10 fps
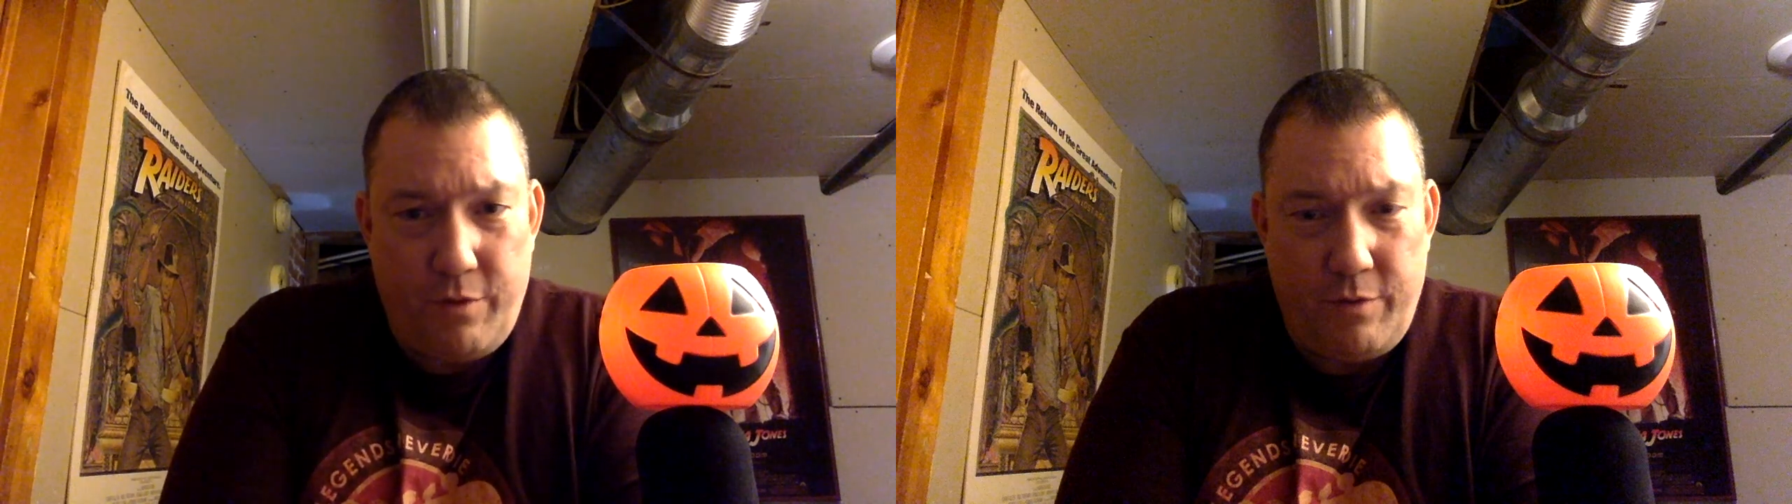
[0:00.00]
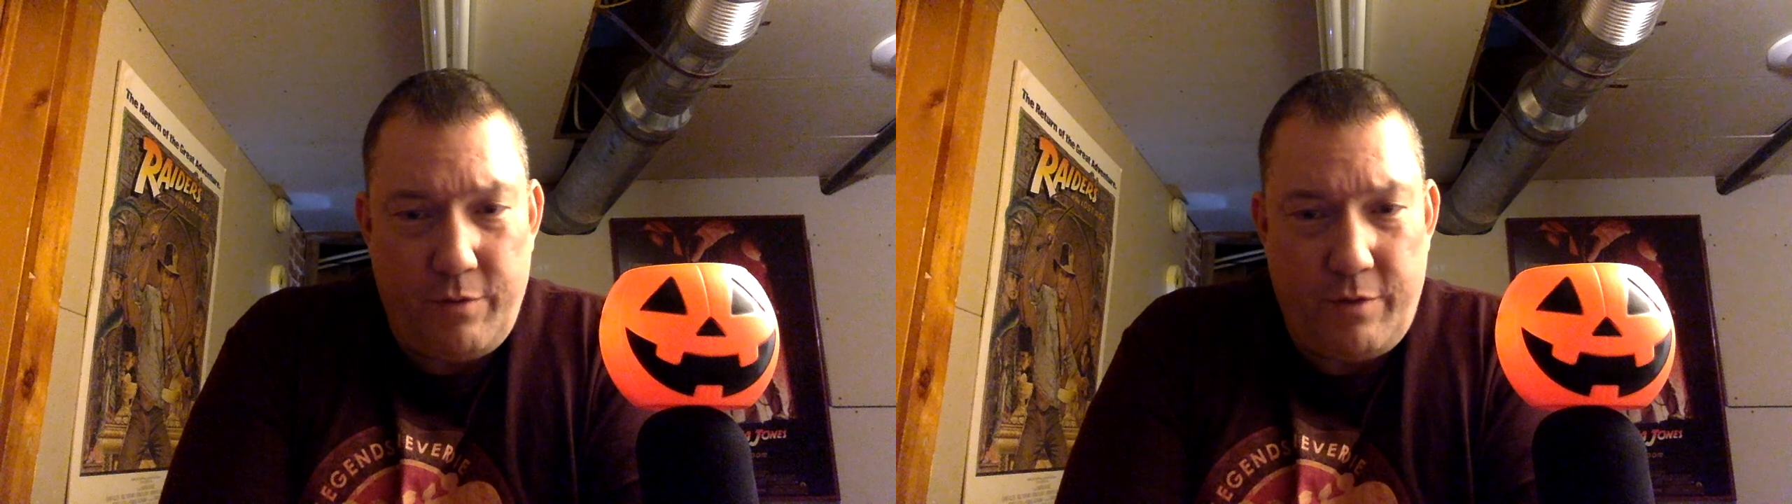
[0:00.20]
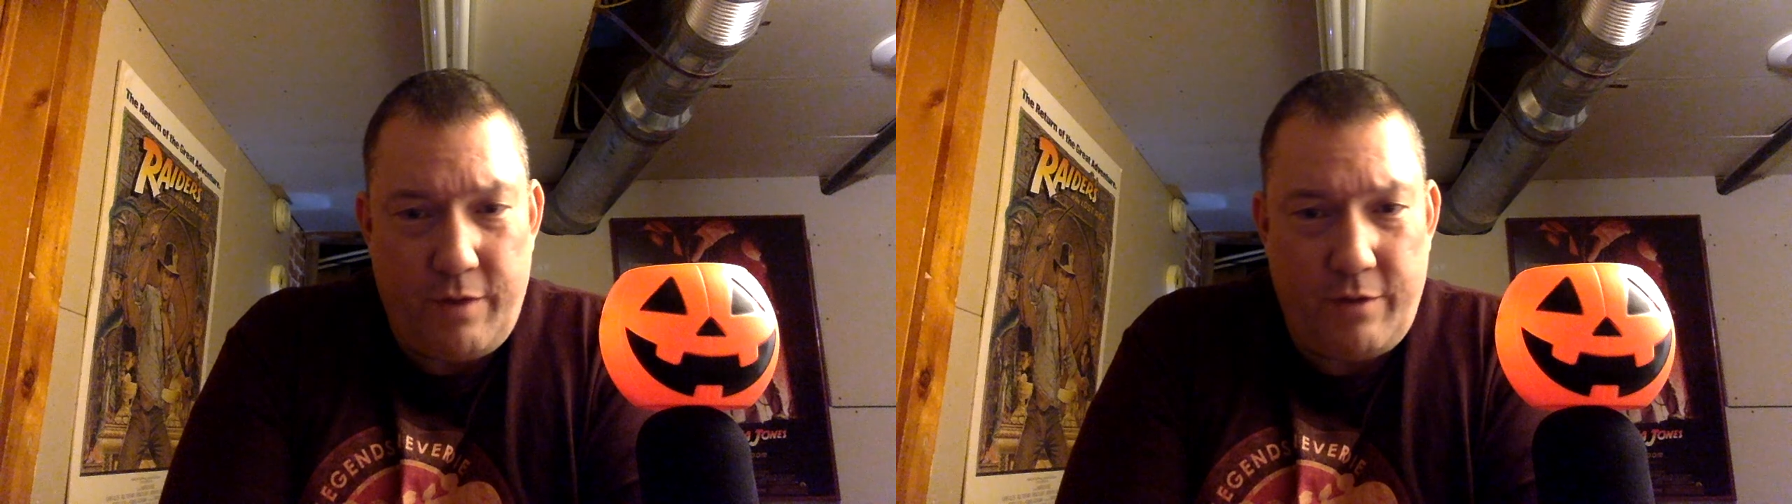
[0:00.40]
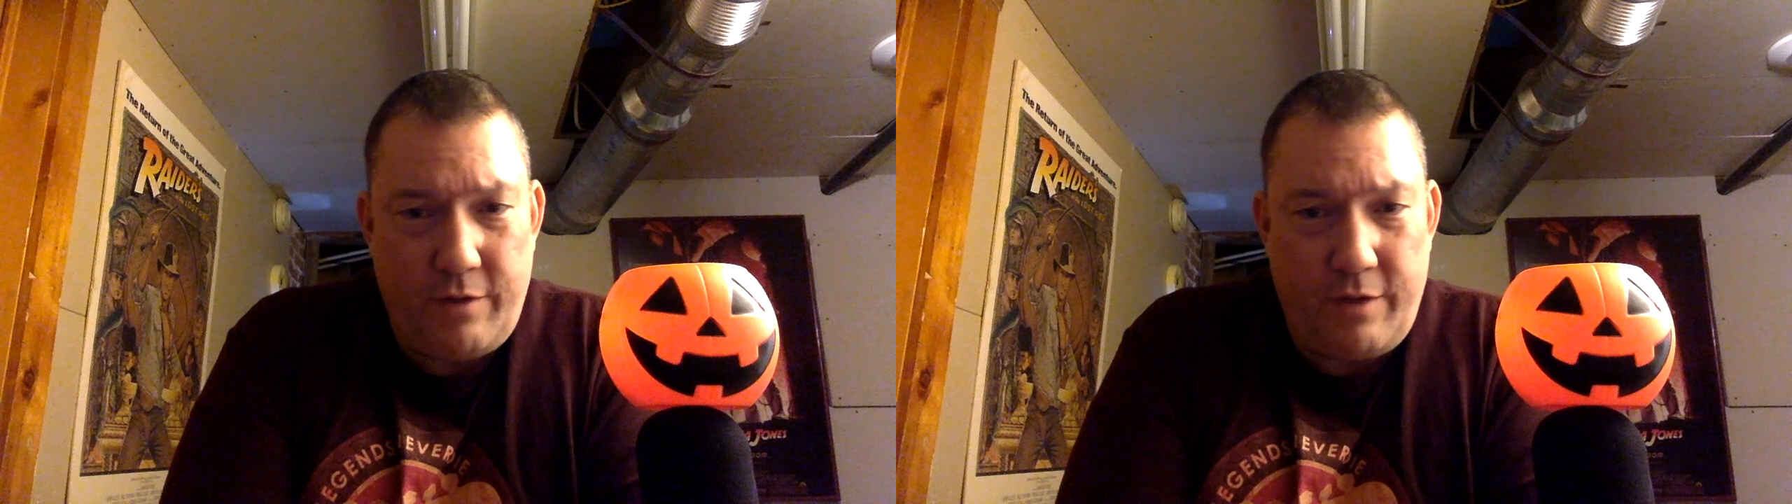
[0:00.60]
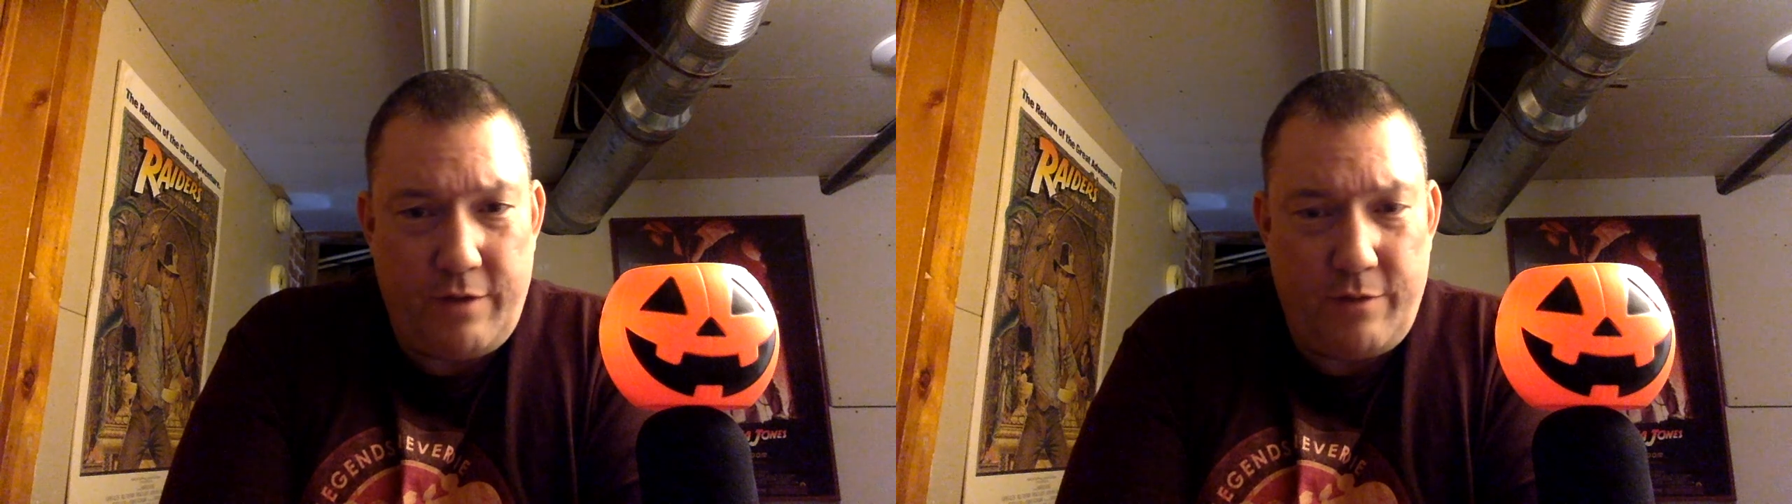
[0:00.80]
and Mateo
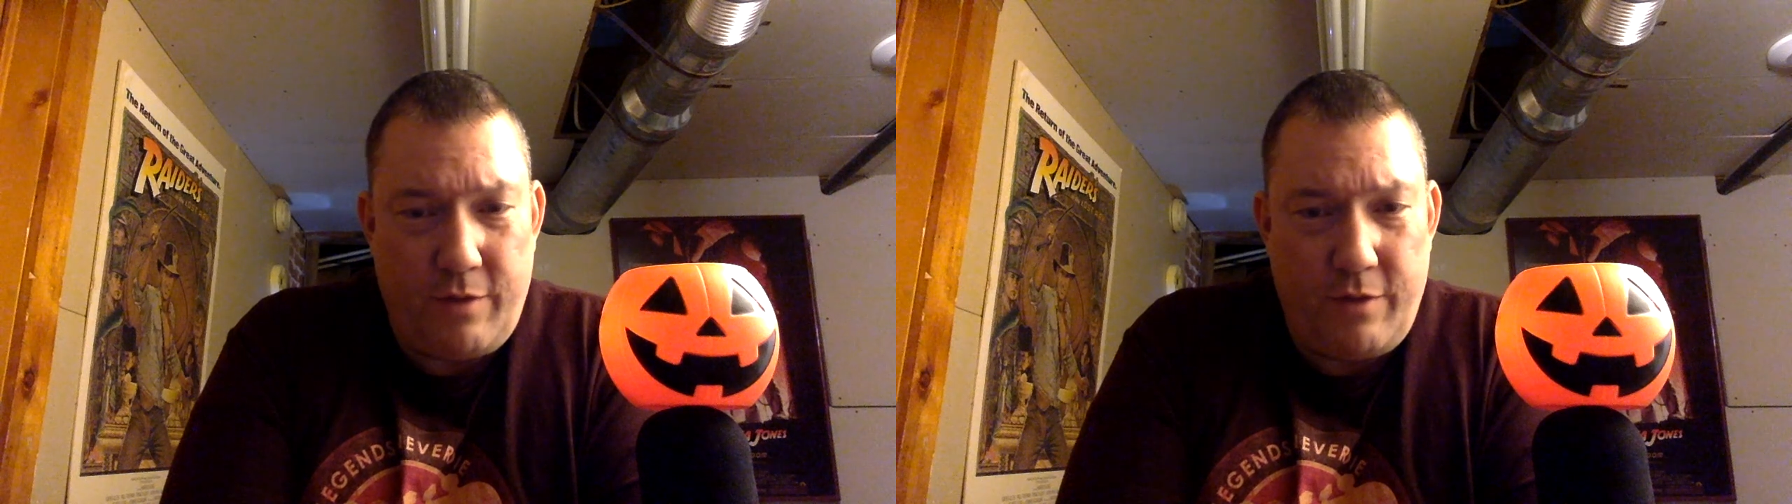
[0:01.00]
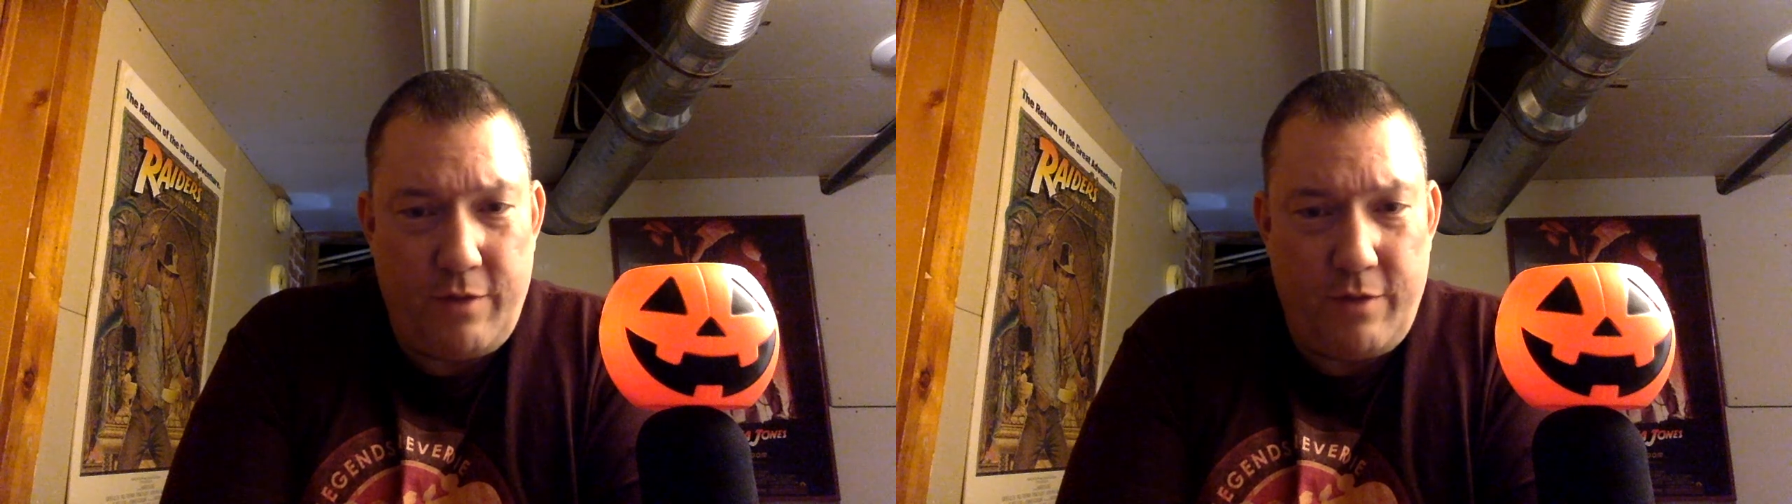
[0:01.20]
takes me on